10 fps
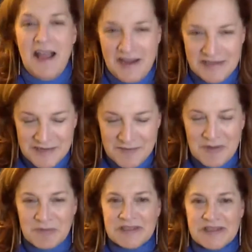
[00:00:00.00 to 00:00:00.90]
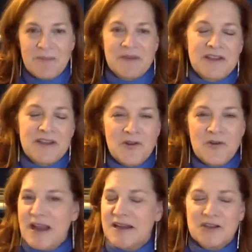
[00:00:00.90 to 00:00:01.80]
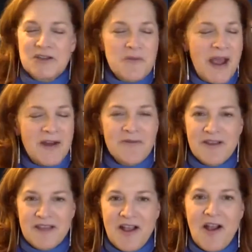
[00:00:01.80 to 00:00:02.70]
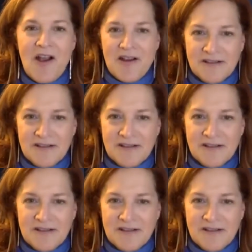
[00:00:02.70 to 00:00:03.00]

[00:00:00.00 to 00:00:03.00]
I see people step into their greatness no matter where they are.